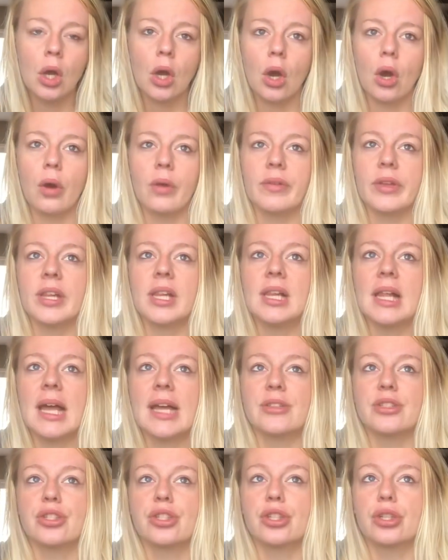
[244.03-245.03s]
over the
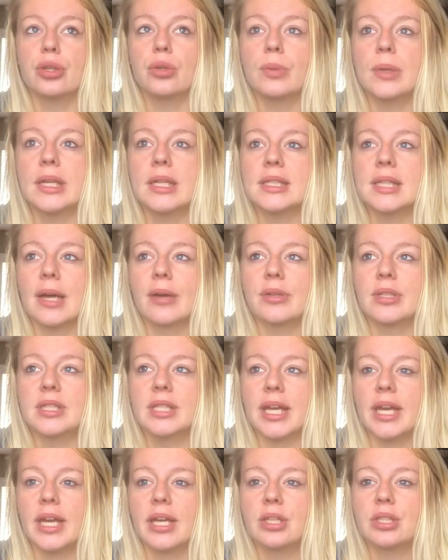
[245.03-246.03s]
last 2 weeks, I would
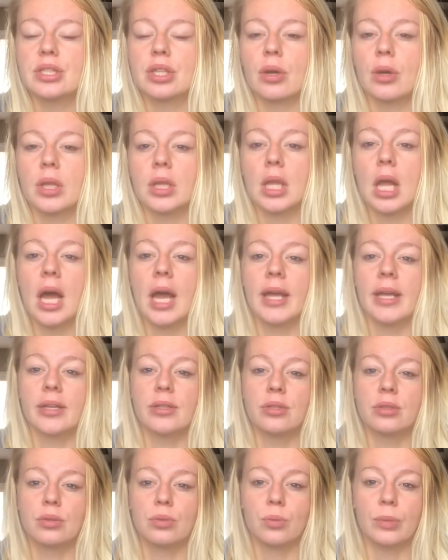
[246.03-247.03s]
say, so a lot
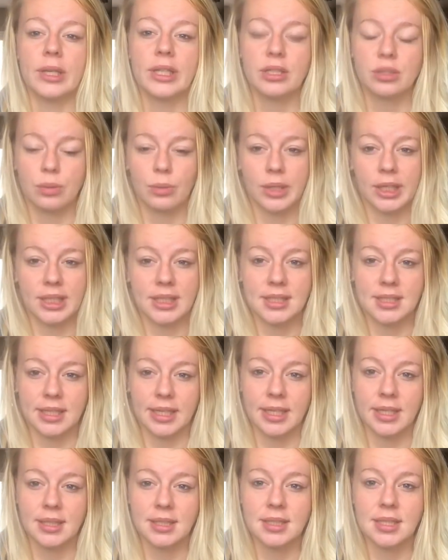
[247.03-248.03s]
in week
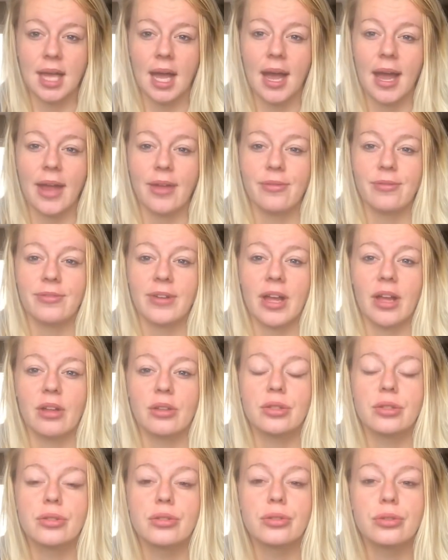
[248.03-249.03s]
26, I
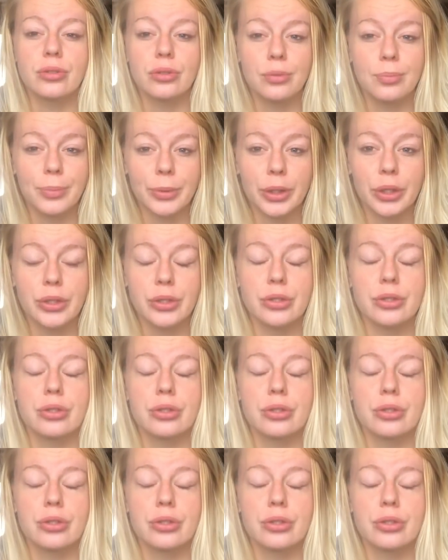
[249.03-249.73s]
felt super